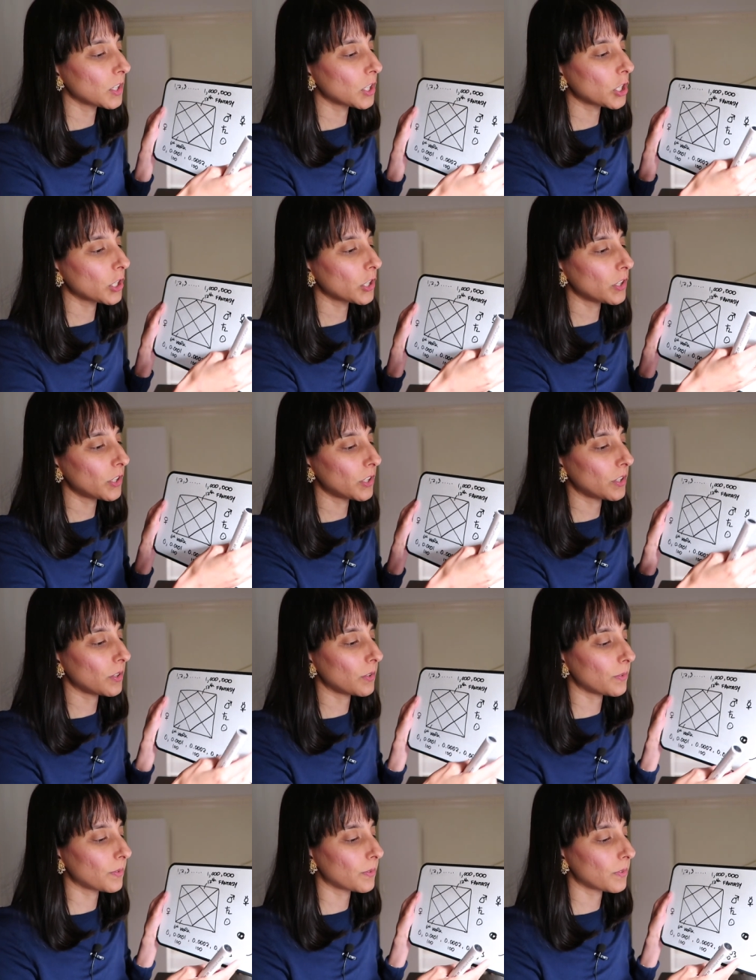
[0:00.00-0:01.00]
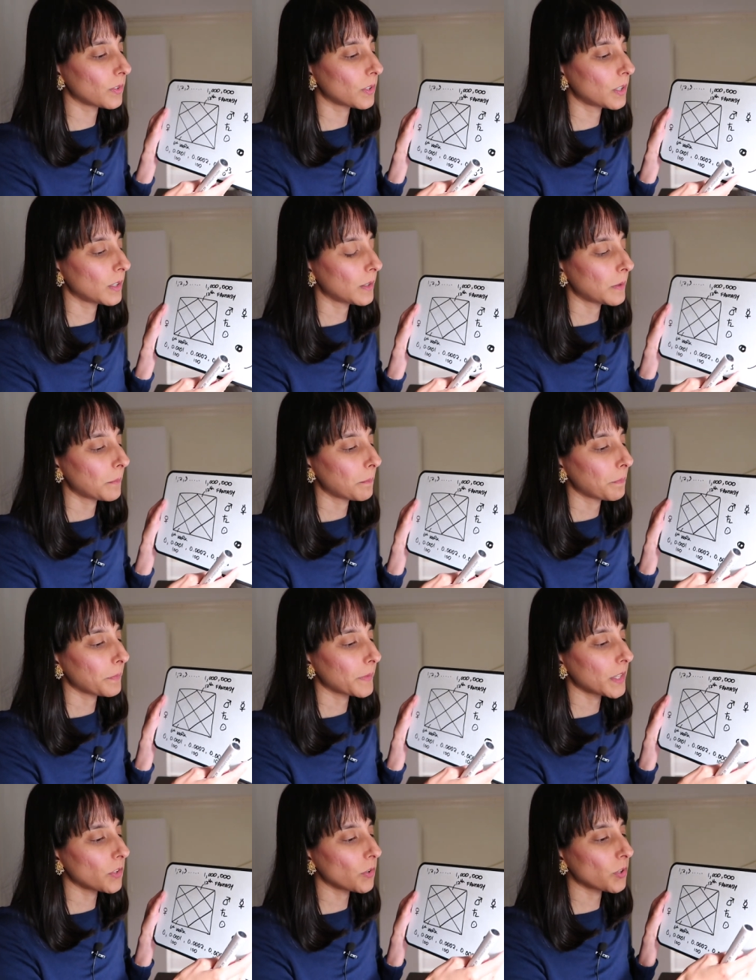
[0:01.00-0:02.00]
curve
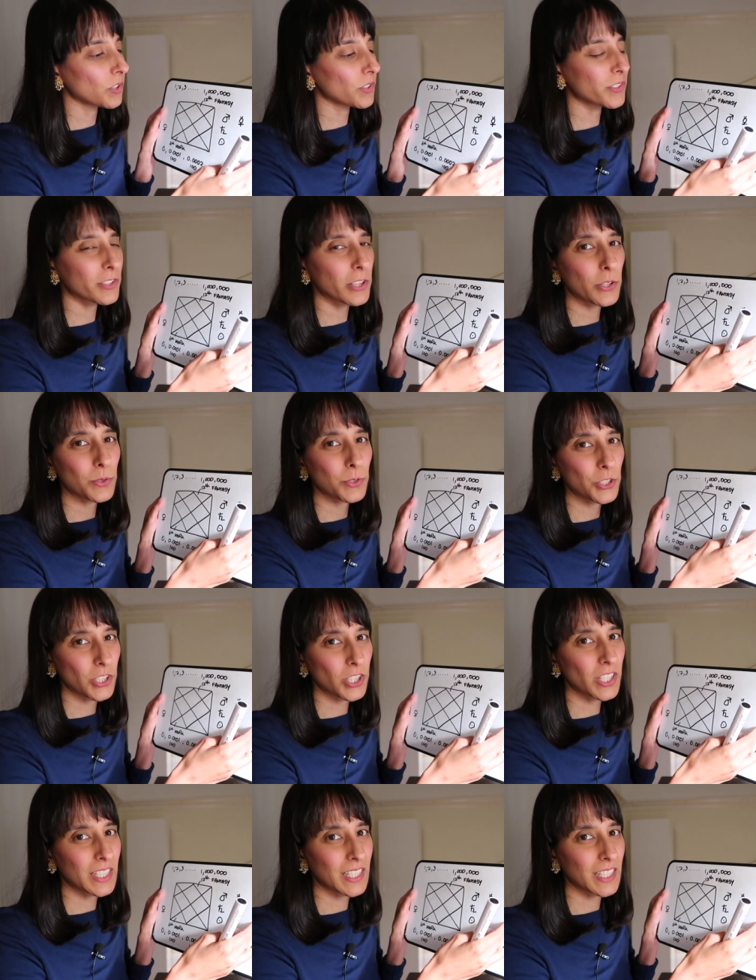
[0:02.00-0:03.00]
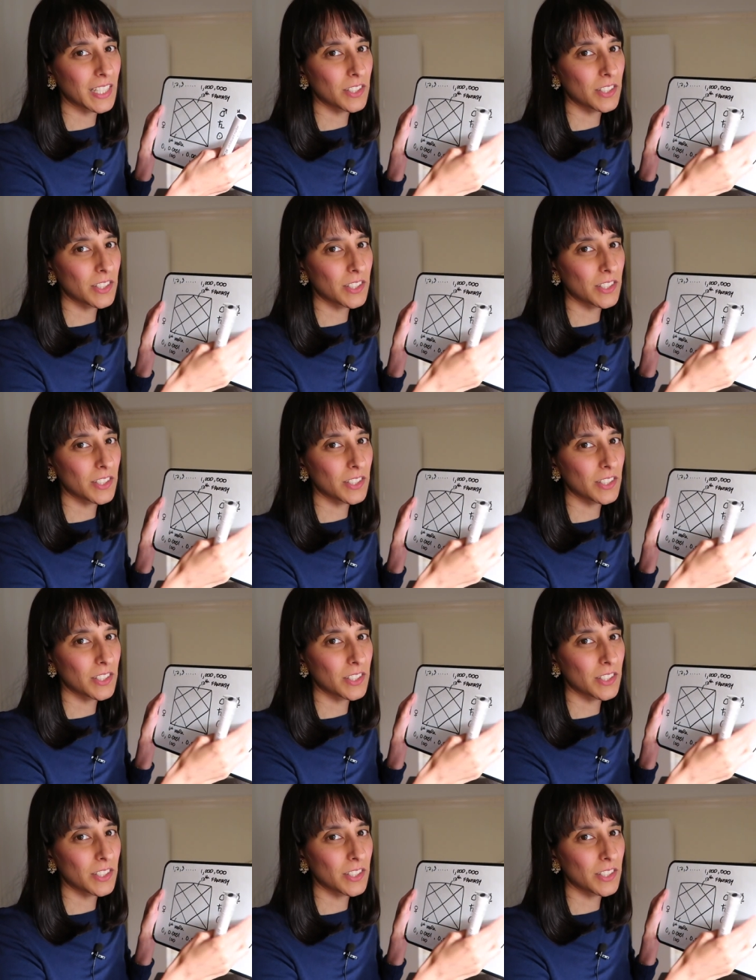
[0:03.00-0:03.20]
and you're on a slow journey